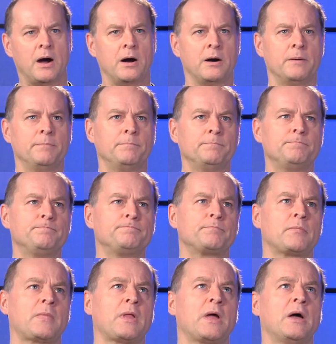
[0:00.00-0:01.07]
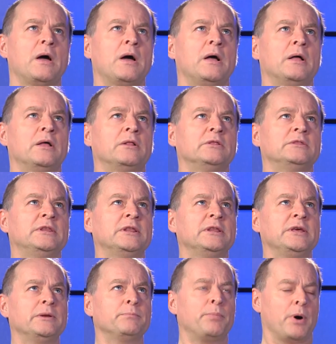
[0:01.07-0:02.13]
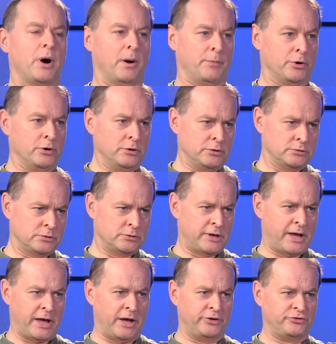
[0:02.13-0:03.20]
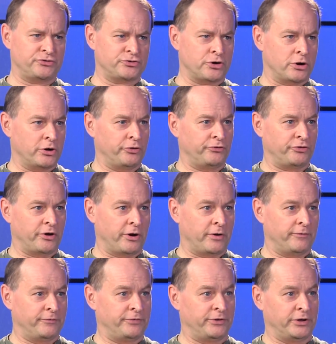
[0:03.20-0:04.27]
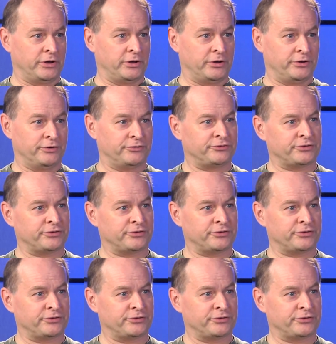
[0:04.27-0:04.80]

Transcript: Okay. Lillian Palmer had charge of the